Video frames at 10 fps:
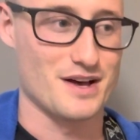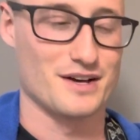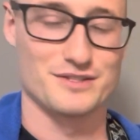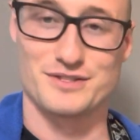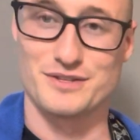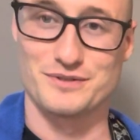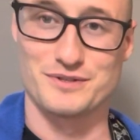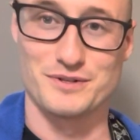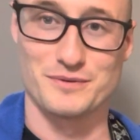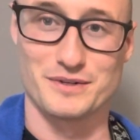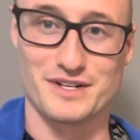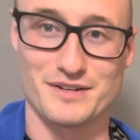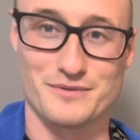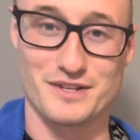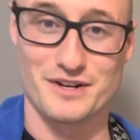I'll see you soon
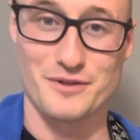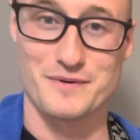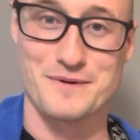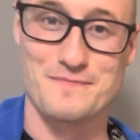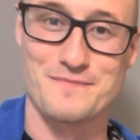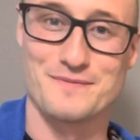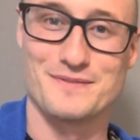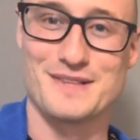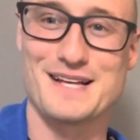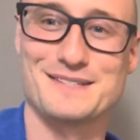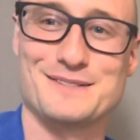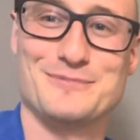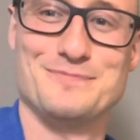with another one. Thanks.